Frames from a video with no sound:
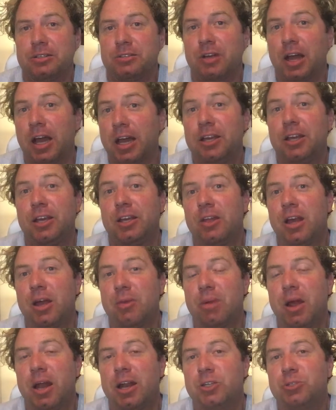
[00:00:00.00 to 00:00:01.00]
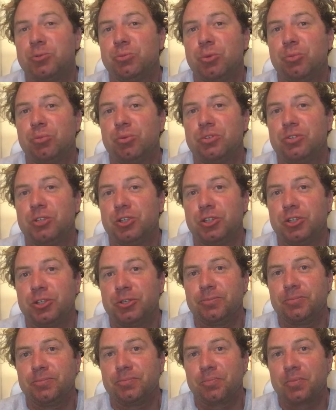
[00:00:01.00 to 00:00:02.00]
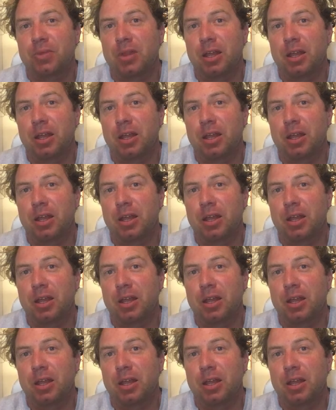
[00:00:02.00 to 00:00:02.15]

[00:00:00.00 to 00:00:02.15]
taking that management position.